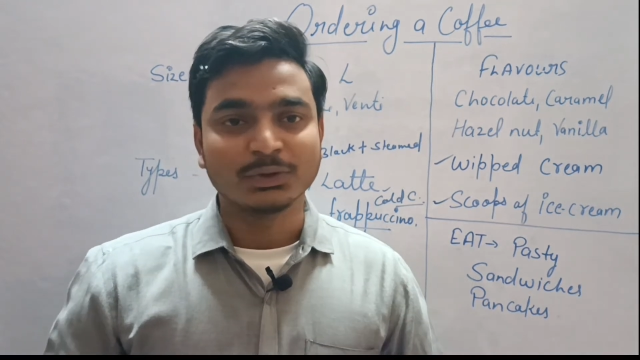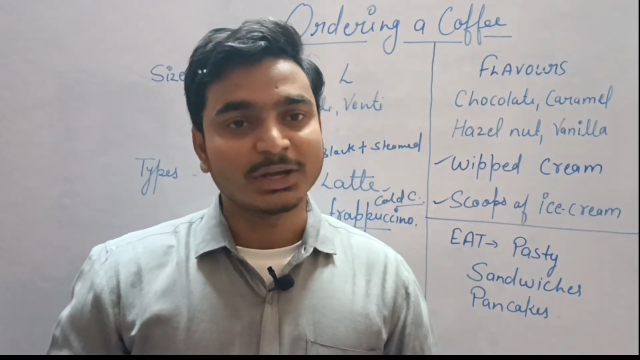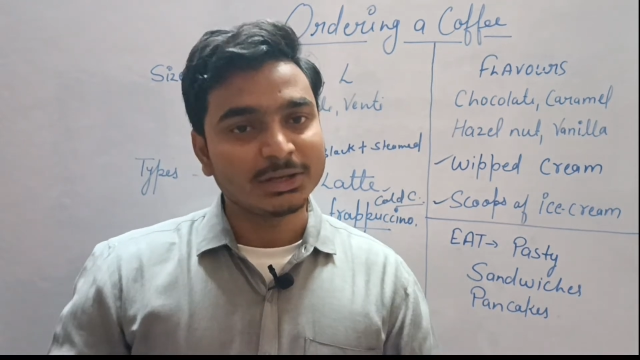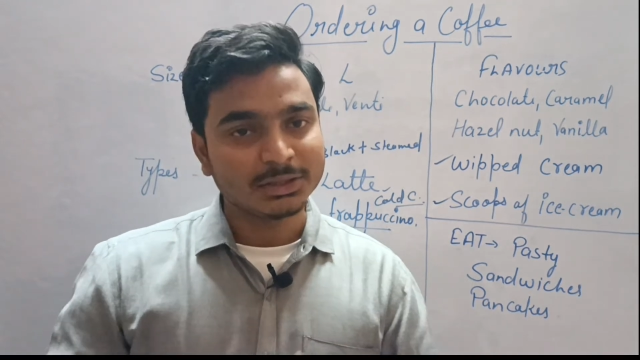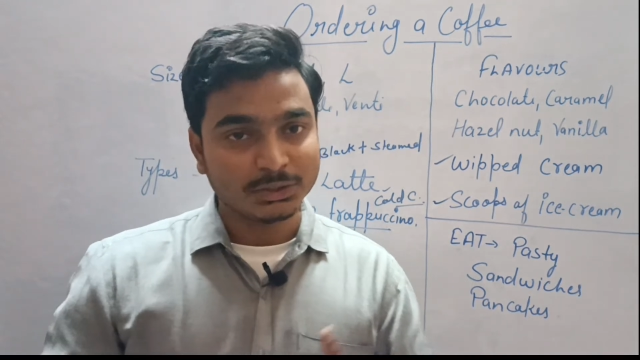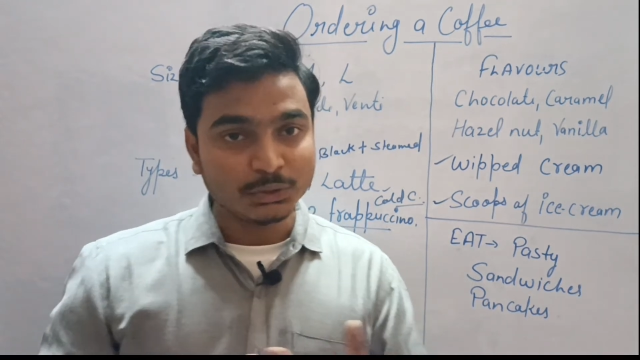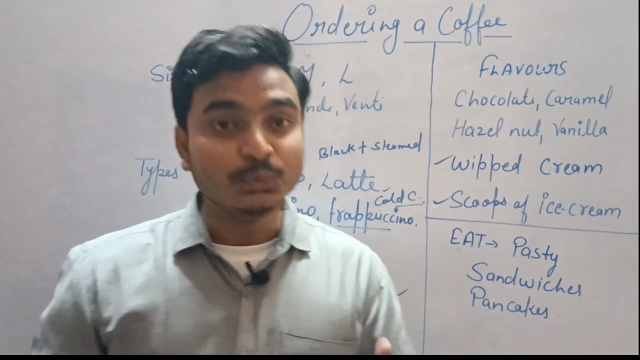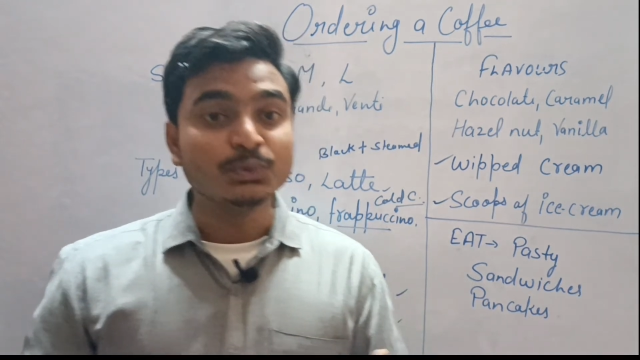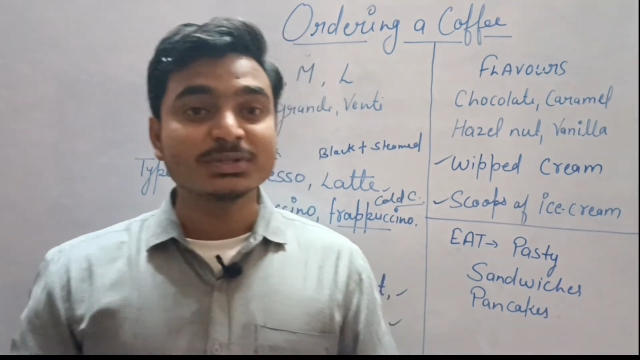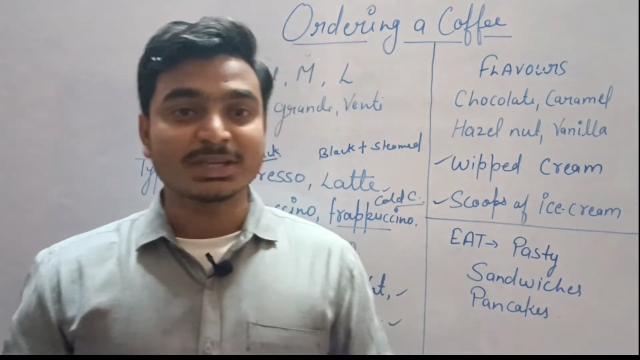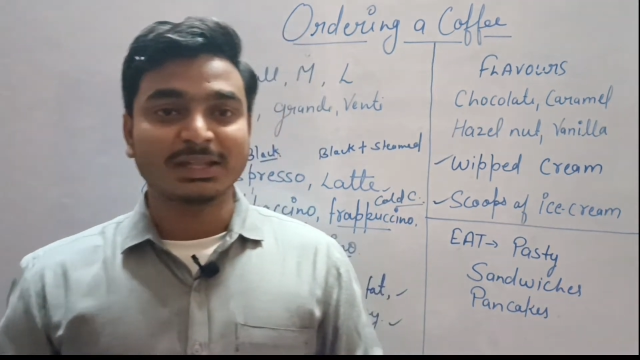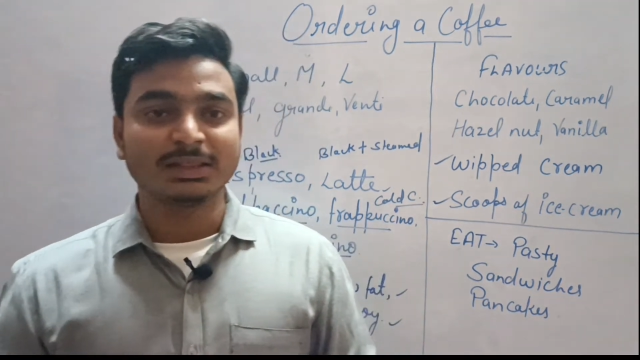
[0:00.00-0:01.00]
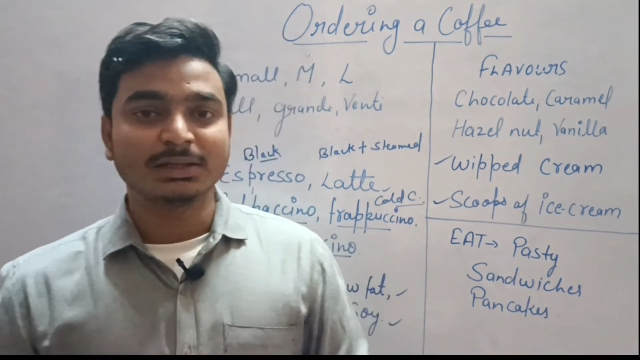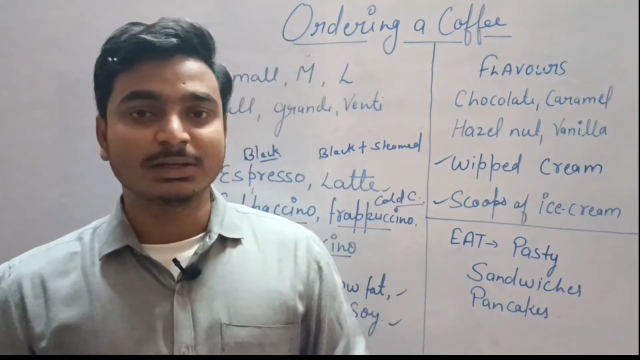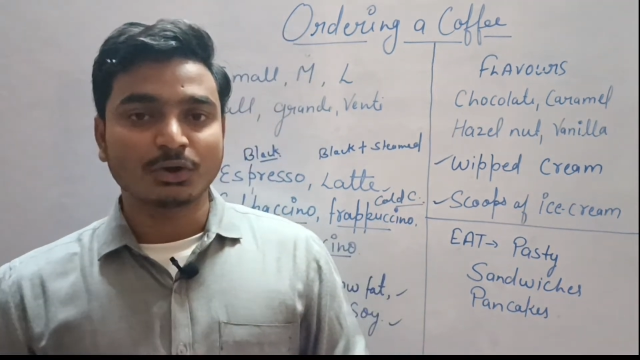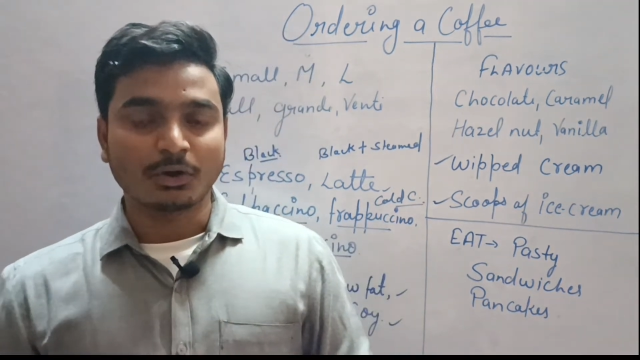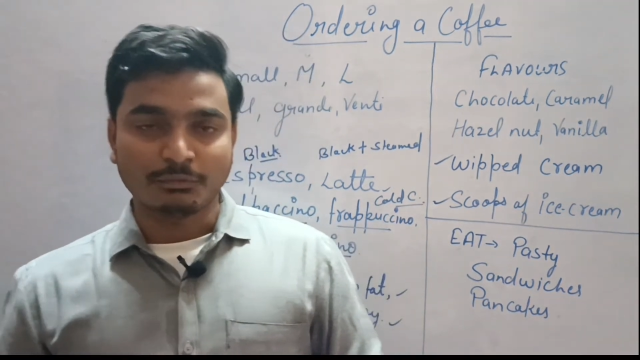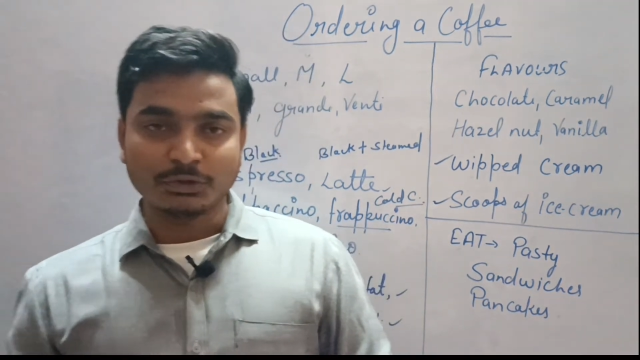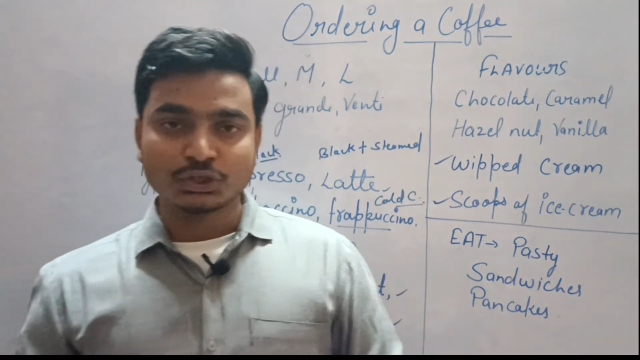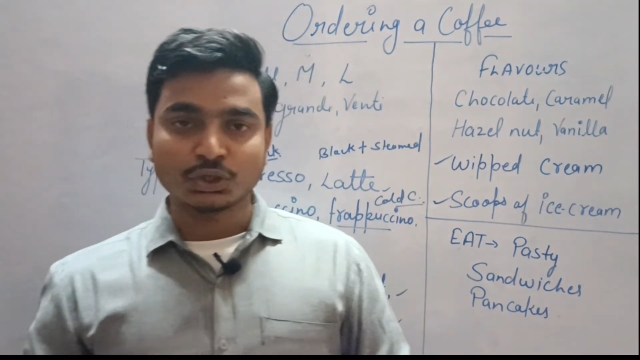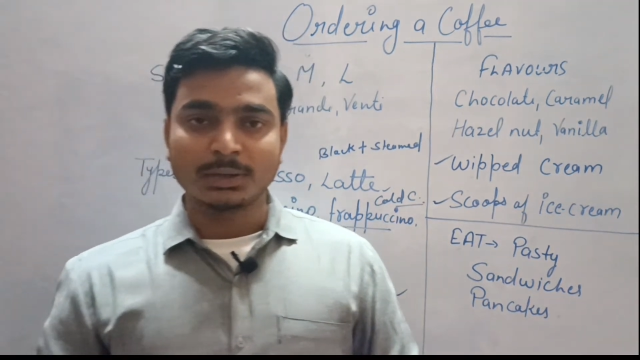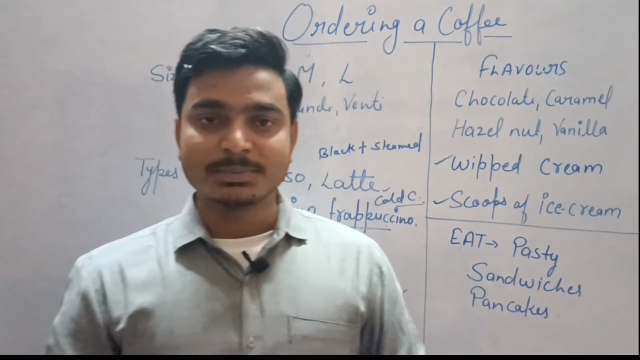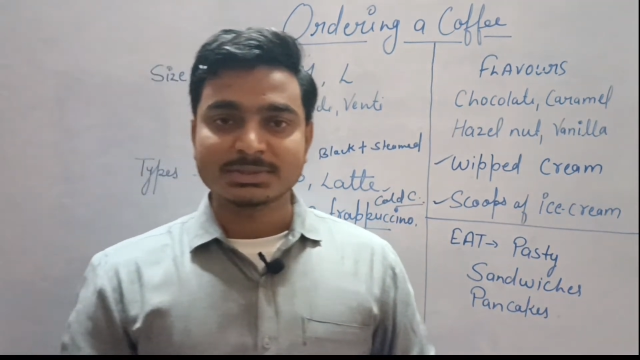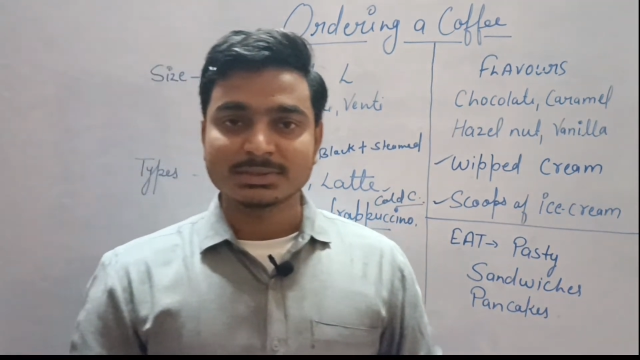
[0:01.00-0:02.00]
can use in the coffee
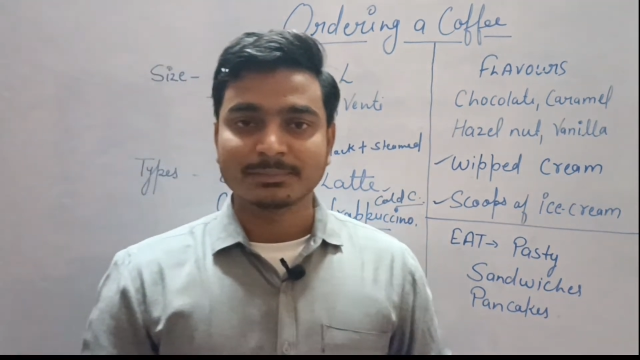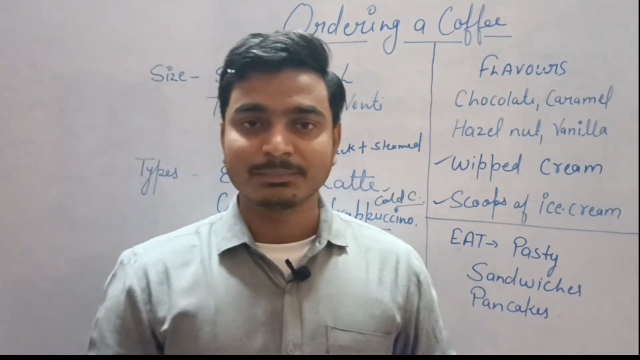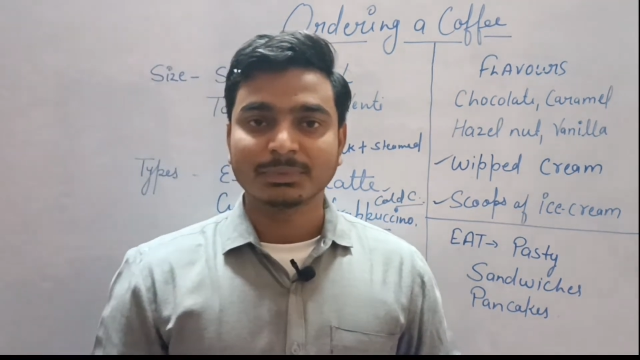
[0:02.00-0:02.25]
shops,